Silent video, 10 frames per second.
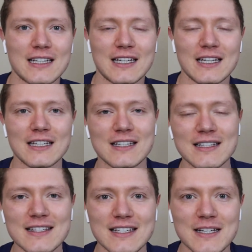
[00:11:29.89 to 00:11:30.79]
it
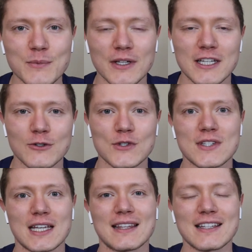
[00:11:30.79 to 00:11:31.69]
didn't seem like he was
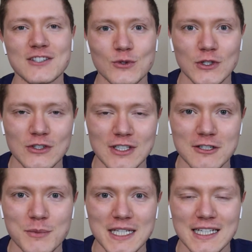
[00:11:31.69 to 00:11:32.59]
saying this is what you
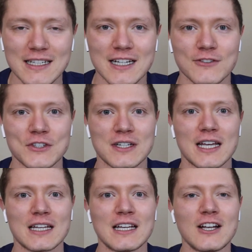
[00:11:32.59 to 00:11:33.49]
need to be eating every
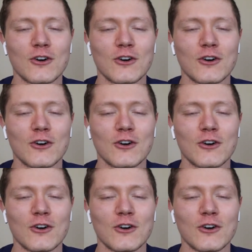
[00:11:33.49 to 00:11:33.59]
day,